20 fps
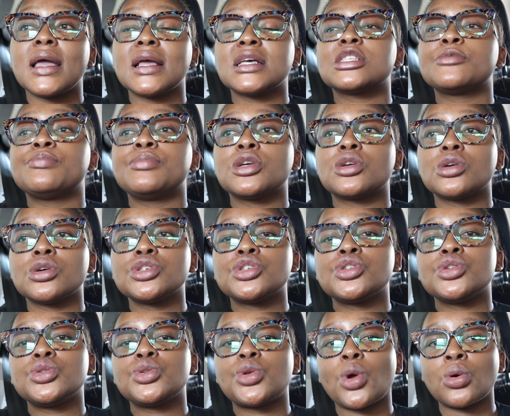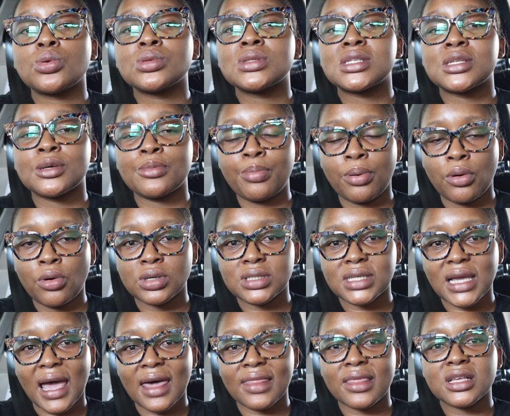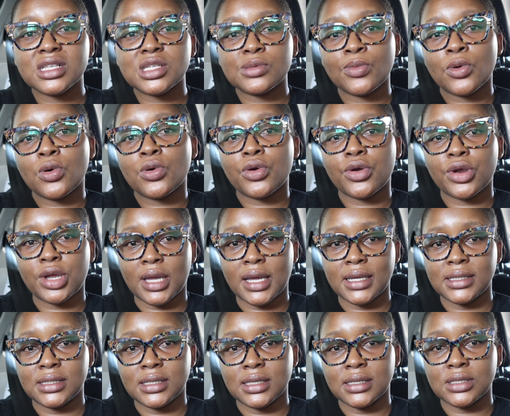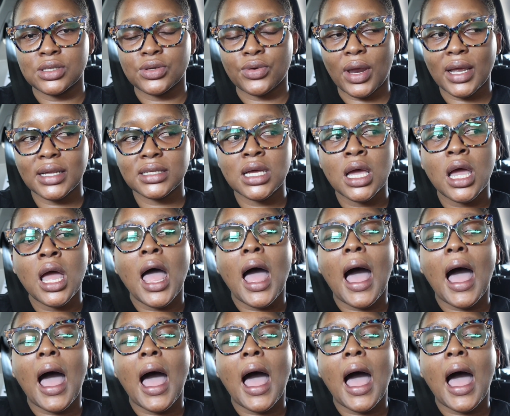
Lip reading: is because you don't support other small creators, right?